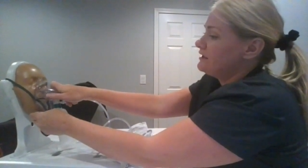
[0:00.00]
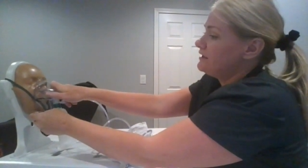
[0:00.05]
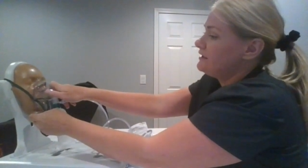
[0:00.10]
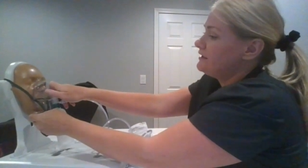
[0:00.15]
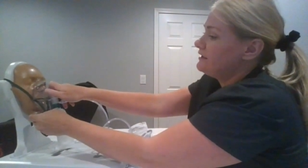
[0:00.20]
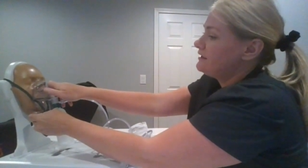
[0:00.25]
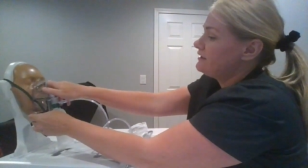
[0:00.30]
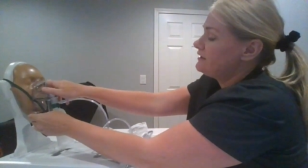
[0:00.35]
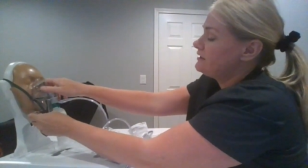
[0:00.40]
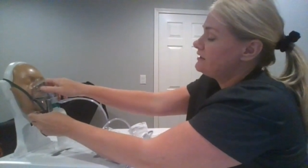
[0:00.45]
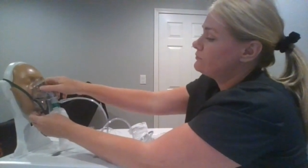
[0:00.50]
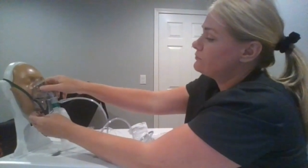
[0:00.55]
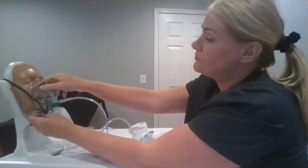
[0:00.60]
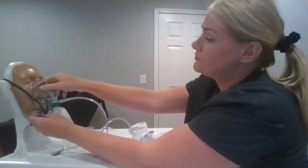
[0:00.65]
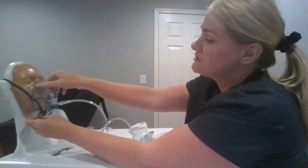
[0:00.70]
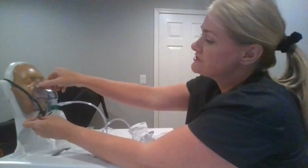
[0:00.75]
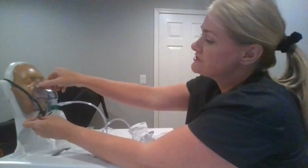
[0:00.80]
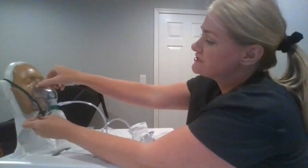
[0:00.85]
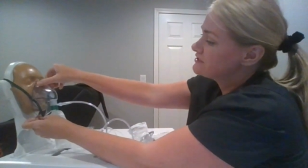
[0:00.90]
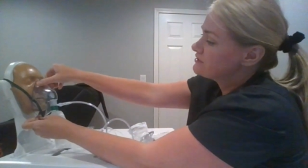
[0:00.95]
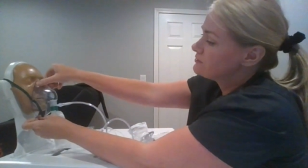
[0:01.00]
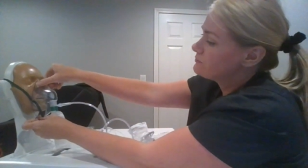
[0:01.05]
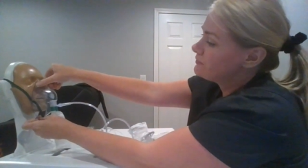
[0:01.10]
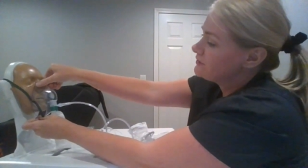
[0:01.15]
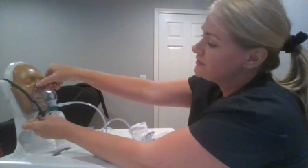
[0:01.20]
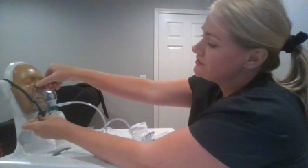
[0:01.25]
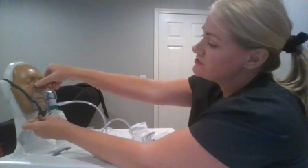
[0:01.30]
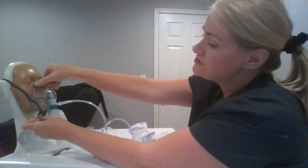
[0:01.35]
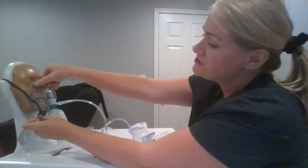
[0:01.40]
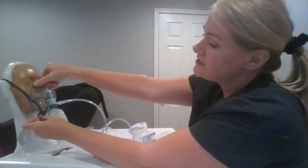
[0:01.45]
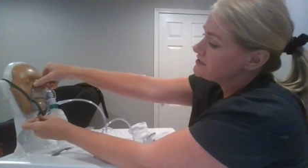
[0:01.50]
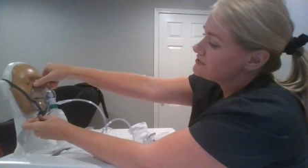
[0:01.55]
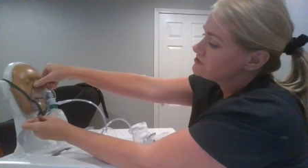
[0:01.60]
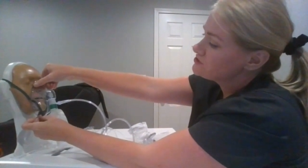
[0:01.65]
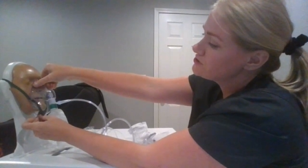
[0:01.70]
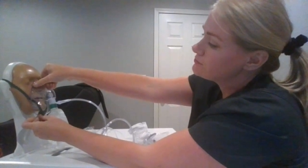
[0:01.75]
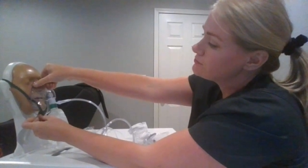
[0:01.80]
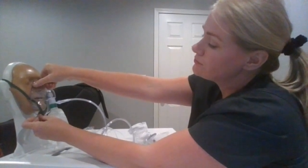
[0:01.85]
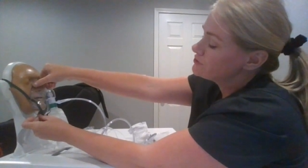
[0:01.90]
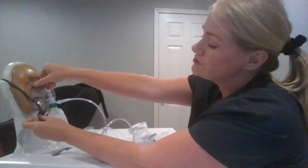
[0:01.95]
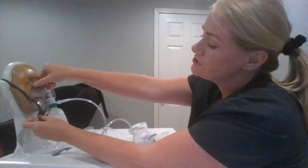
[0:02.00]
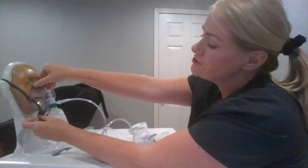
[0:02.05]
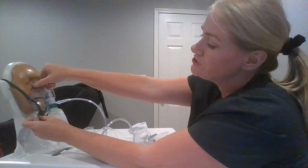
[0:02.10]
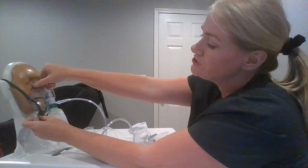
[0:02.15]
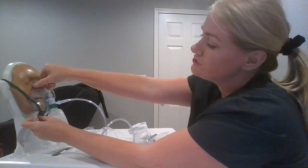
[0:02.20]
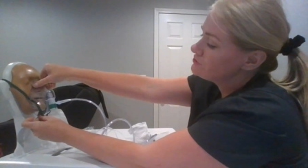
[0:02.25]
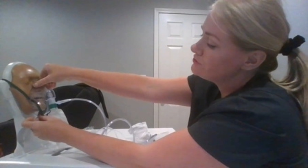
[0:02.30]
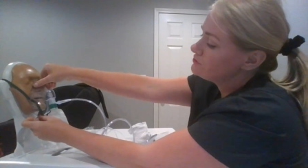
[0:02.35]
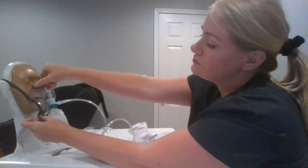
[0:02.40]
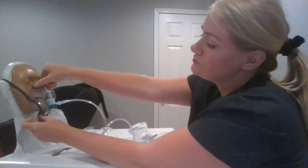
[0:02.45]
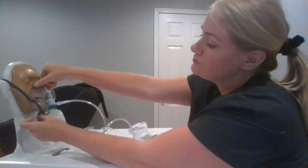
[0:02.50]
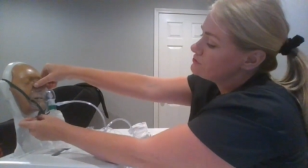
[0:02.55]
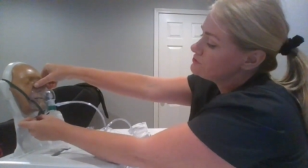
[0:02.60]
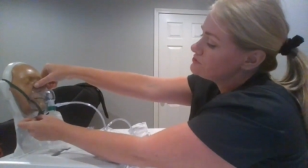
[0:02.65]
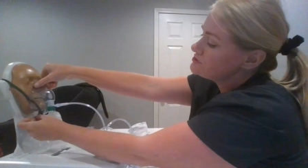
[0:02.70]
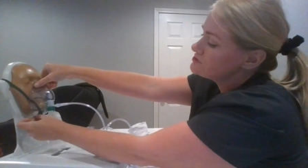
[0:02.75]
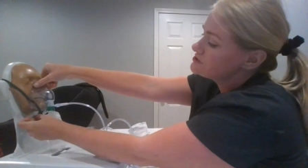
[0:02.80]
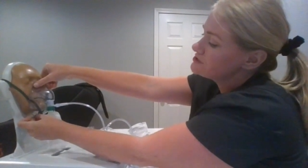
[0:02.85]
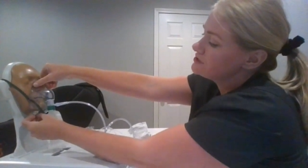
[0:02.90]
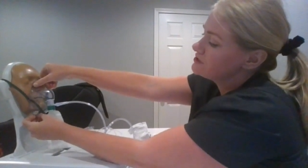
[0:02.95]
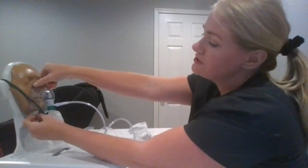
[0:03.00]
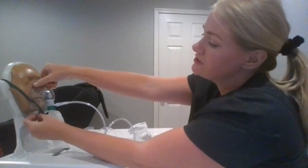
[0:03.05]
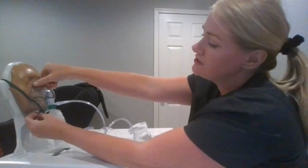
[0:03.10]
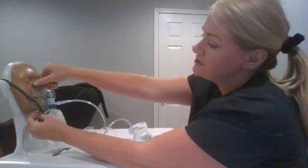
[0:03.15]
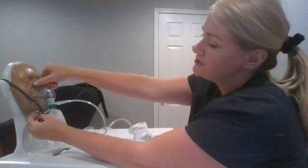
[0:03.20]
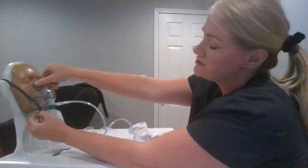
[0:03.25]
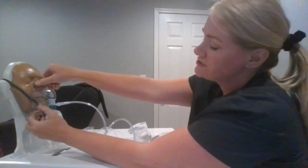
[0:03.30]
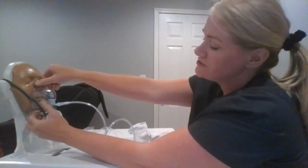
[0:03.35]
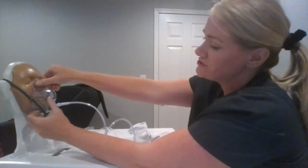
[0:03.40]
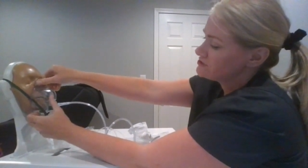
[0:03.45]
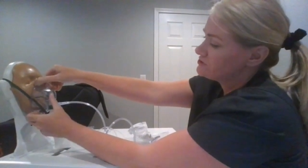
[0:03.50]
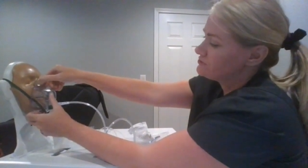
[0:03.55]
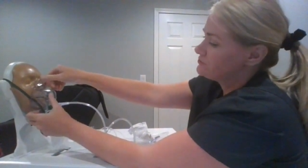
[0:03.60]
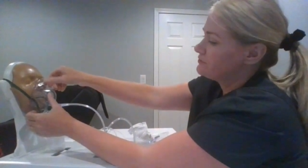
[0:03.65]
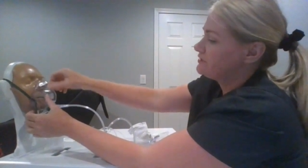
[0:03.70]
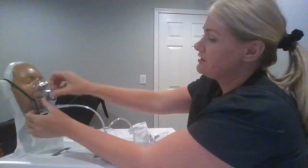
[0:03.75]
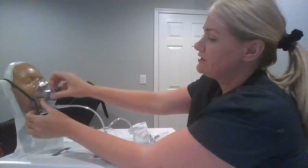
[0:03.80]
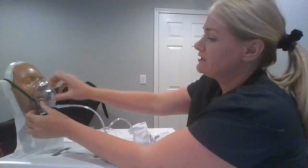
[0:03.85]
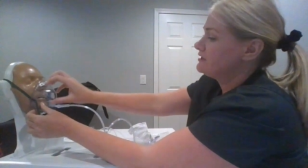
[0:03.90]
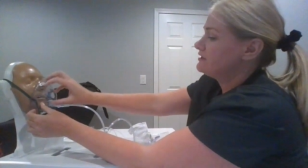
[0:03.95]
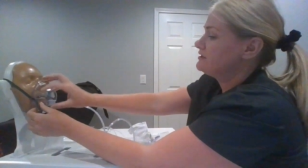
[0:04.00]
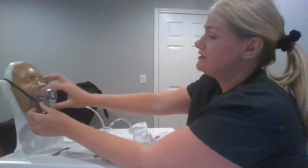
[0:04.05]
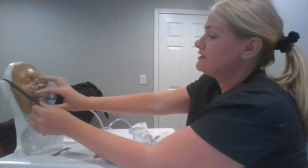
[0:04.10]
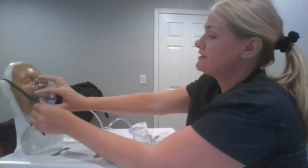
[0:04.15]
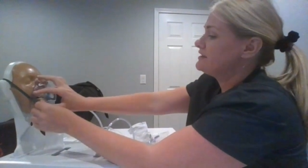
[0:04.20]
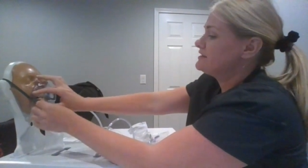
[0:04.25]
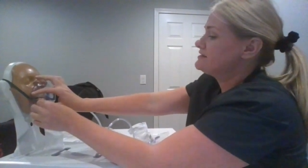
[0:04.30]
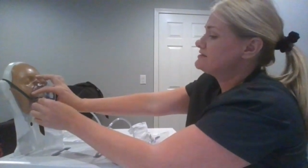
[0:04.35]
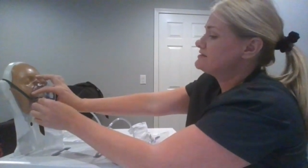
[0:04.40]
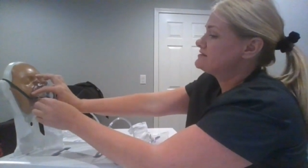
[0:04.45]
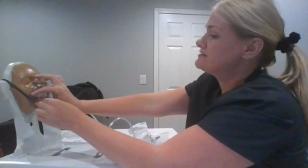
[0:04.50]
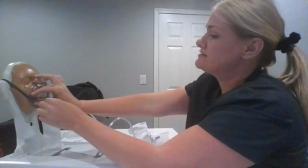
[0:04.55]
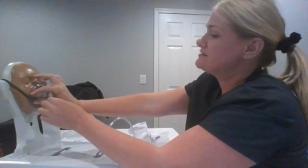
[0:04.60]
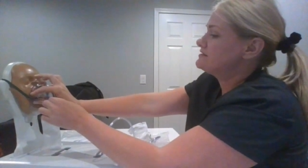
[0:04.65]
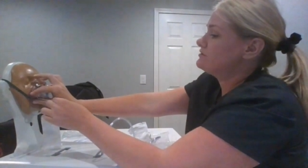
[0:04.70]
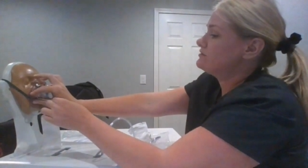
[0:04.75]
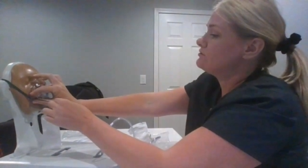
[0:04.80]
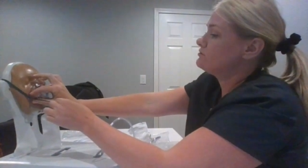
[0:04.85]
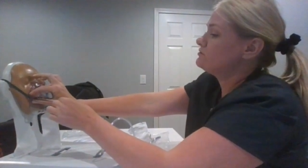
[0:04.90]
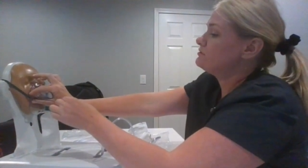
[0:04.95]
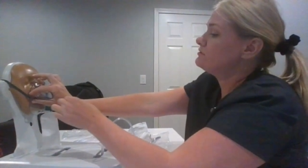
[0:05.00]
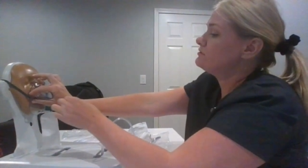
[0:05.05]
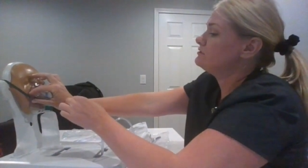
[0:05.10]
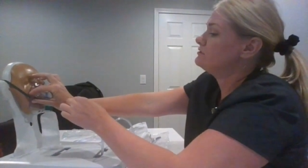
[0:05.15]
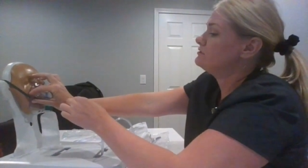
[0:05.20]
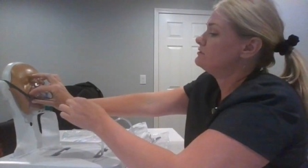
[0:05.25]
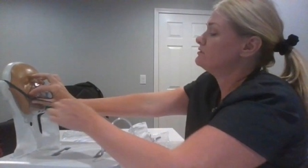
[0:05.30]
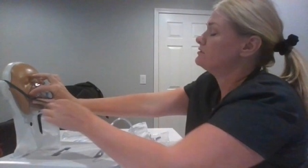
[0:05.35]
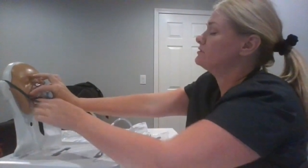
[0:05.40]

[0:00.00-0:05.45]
Okay, and we're just going to pinch that to the bridge of your nose so we get a nice seal.